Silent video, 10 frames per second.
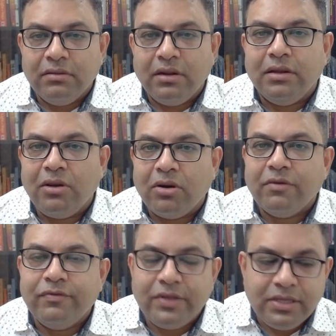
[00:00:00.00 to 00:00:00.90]
A lot
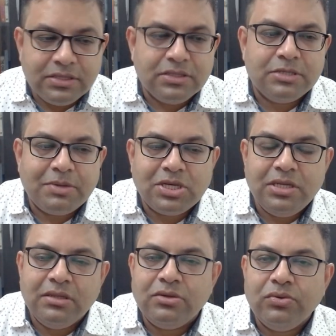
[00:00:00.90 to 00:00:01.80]
of things,
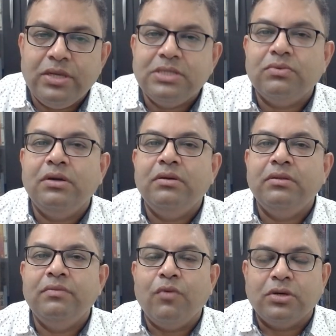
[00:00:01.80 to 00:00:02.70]
especially in the today's world,
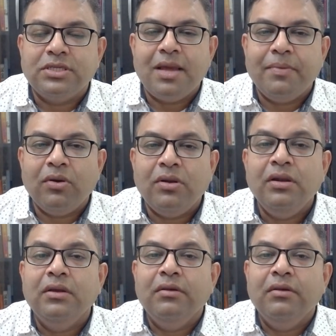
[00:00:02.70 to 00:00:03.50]
in WhatsApp and all,